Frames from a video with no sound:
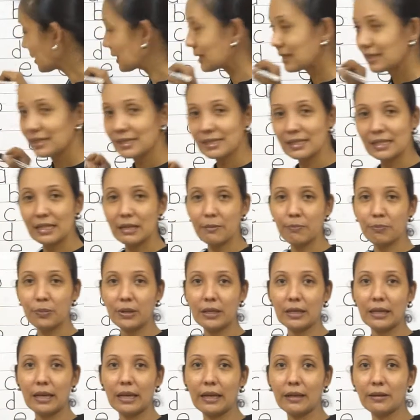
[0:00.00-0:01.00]

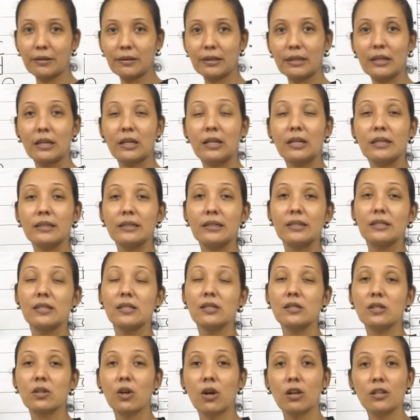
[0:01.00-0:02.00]
sleeping line. This
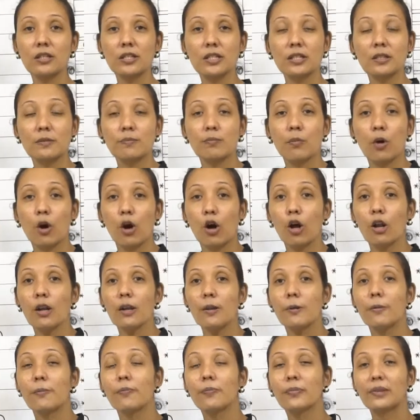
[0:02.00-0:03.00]
is called small
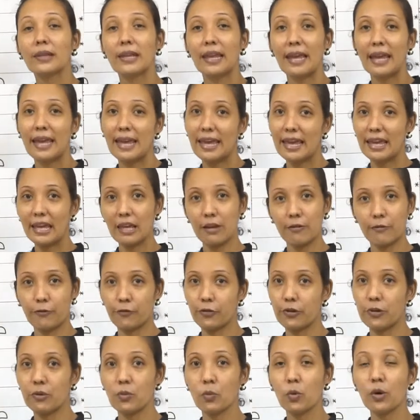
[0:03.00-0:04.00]
f.
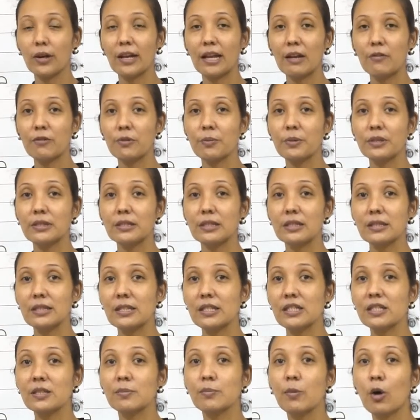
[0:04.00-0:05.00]
What alphabet this
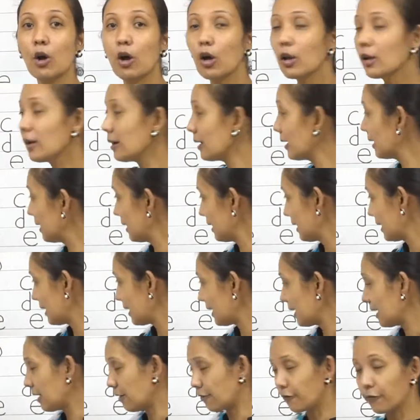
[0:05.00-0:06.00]
is? Small
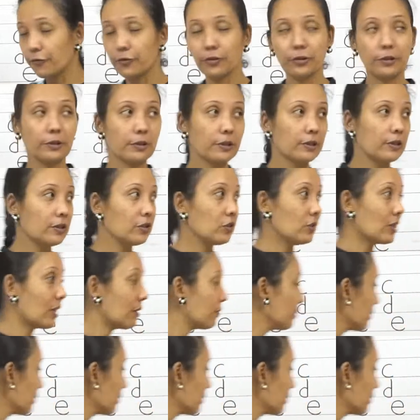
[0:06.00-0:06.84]
f. Shall we